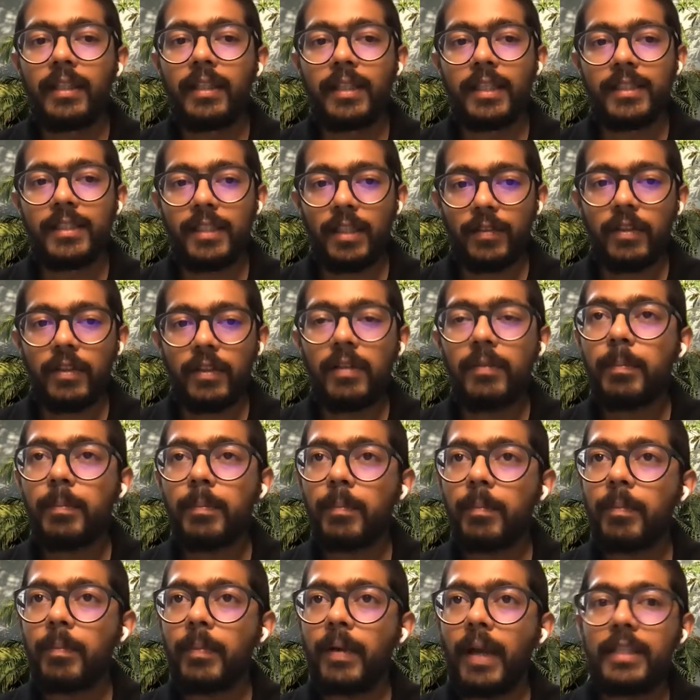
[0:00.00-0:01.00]
there's several
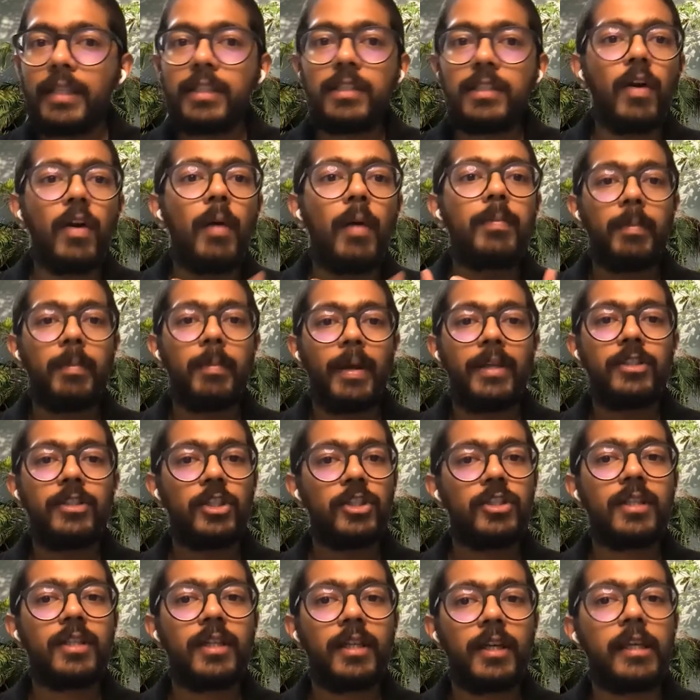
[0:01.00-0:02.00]
kinds of
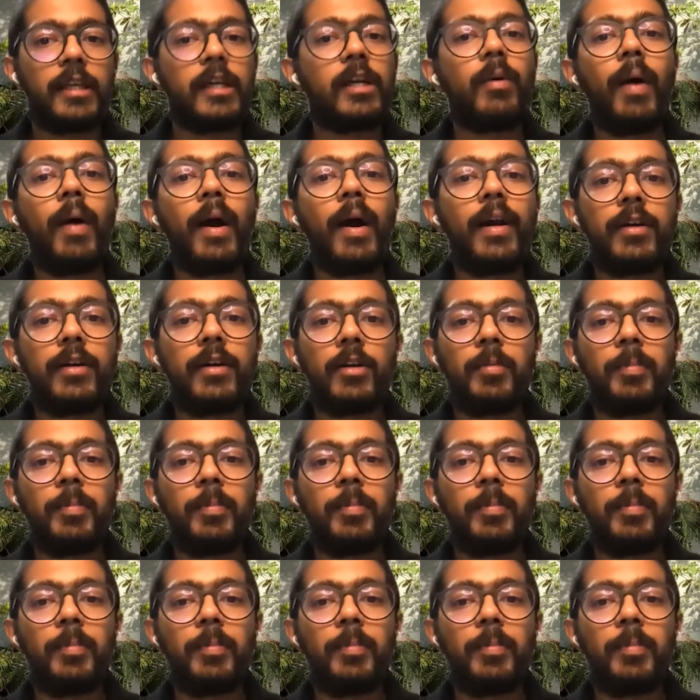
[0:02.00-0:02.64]
optimization that are required